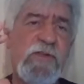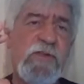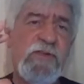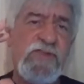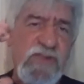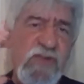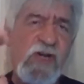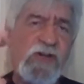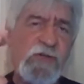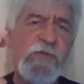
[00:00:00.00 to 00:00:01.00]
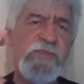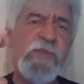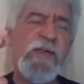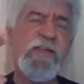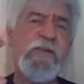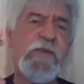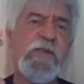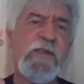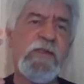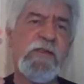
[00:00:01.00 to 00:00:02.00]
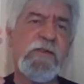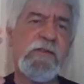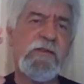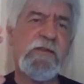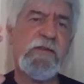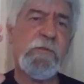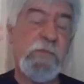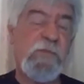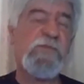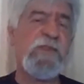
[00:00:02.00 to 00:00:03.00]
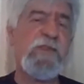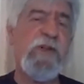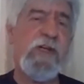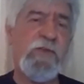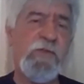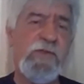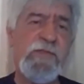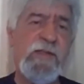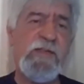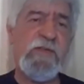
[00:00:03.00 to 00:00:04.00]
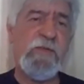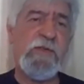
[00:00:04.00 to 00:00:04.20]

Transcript: this God who he's fighting with. Because it's God who he's fighting with.